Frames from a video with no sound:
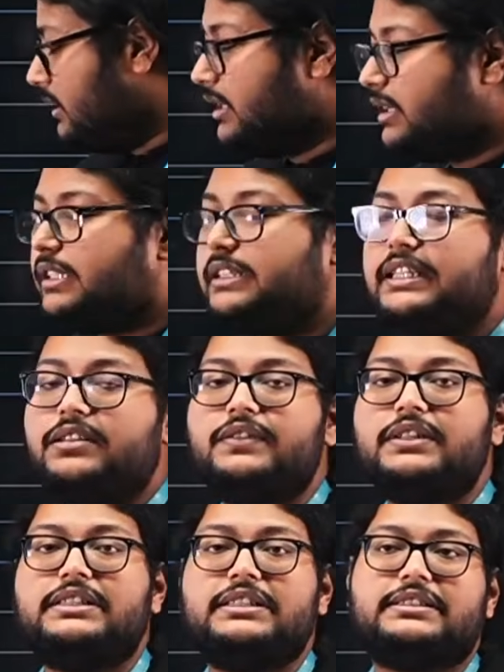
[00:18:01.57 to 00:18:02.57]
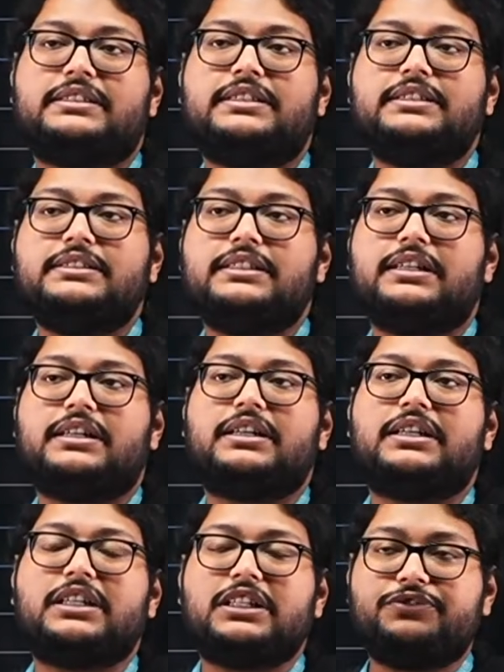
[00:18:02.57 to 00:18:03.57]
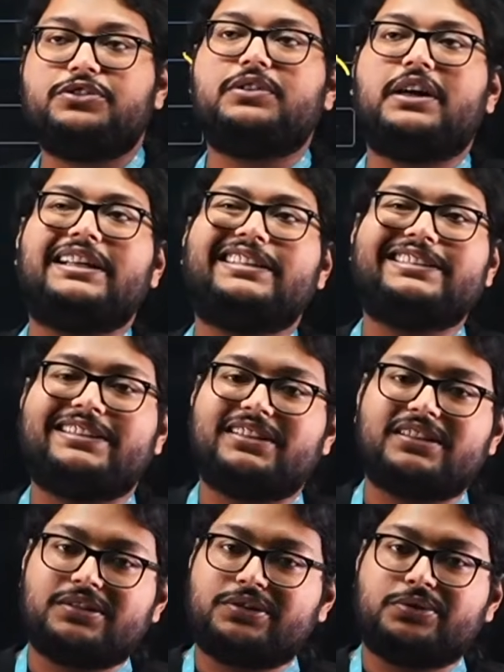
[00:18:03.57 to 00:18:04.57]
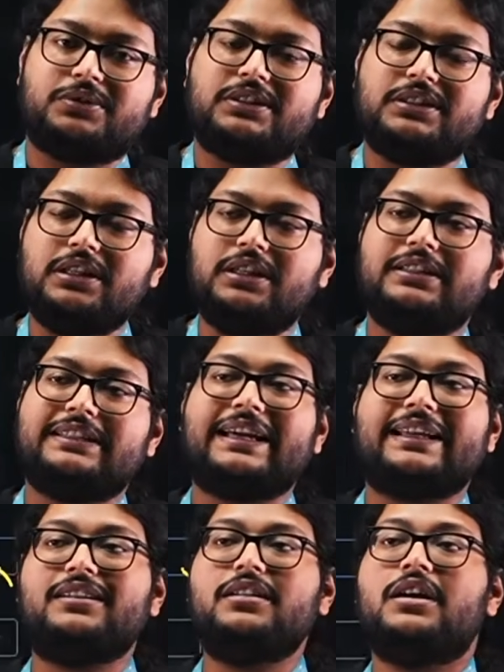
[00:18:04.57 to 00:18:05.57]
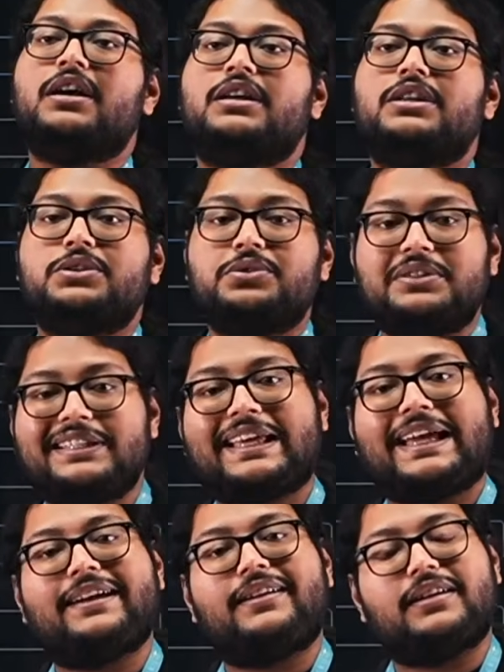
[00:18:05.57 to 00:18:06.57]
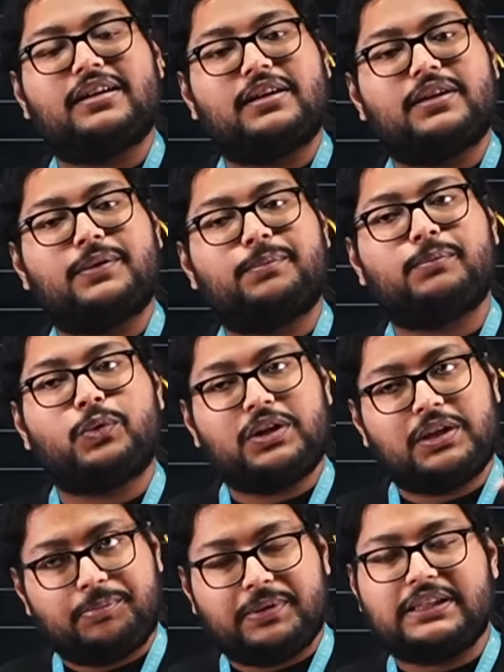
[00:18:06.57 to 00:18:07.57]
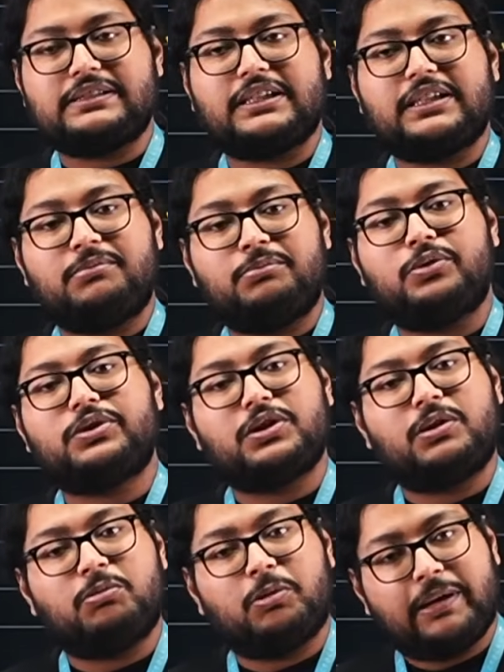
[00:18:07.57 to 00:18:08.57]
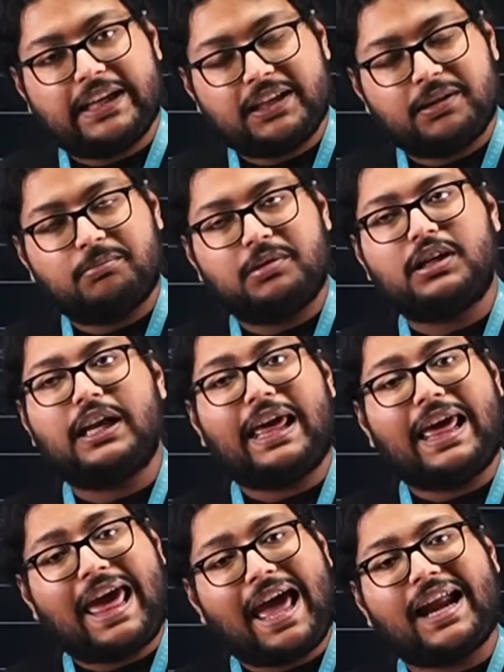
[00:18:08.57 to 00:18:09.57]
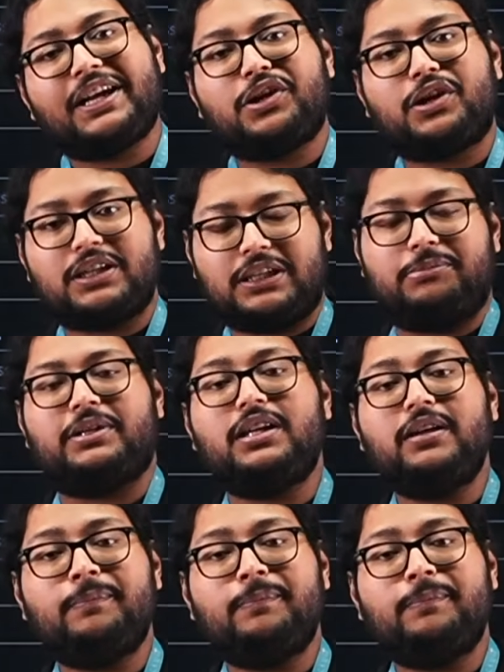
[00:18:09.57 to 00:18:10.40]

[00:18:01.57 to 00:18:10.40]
the thing with this is, if you are an Indian student, then you will get OTPs in both your mobile number and your email.